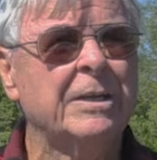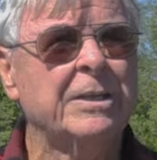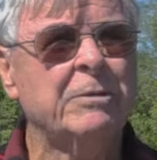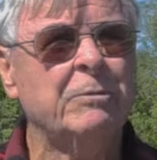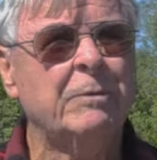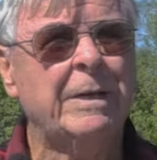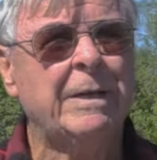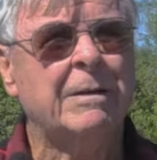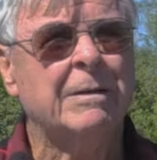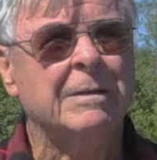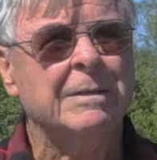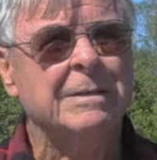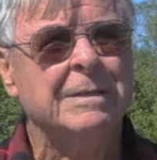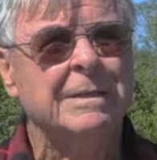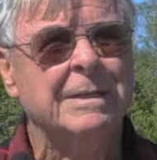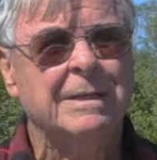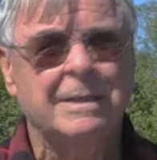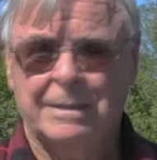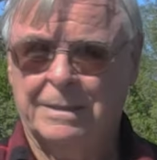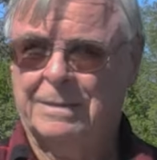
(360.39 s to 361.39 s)
you out.
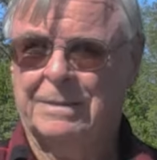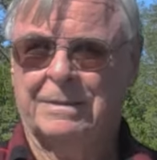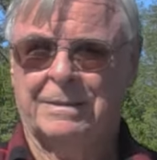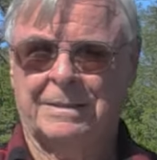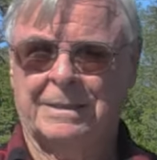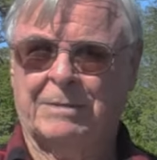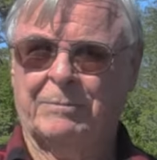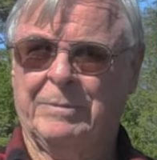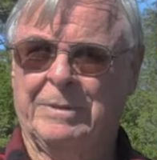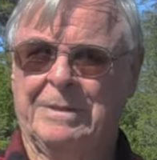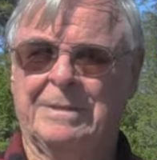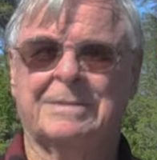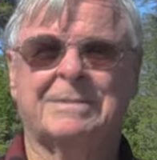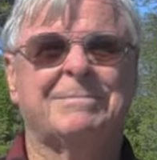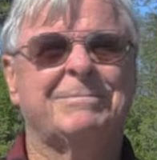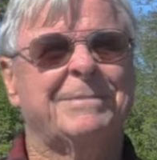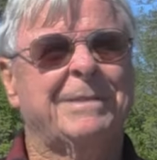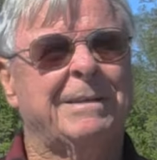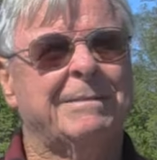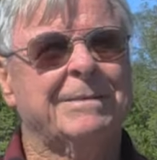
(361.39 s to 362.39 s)
And I went, he
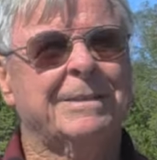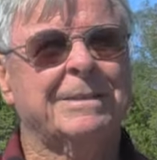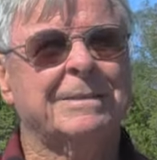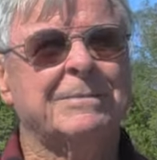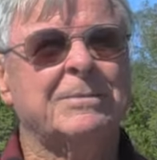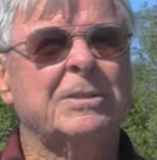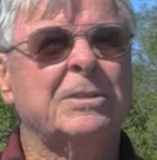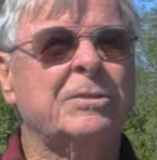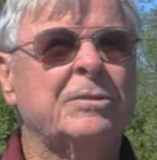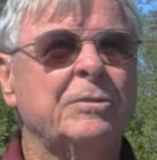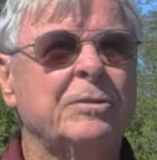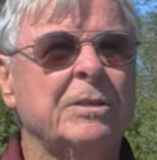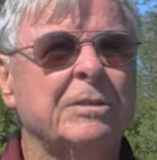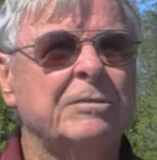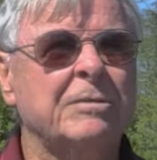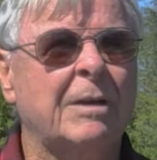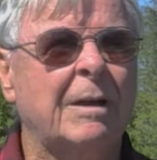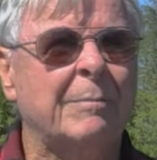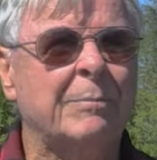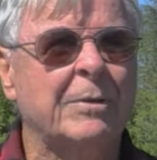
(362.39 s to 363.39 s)
said, just do your
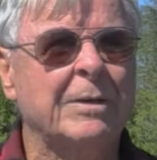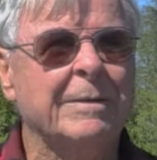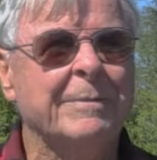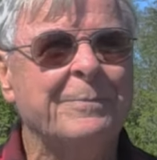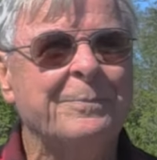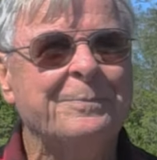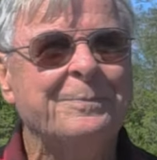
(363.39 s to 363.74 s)
job, buddy.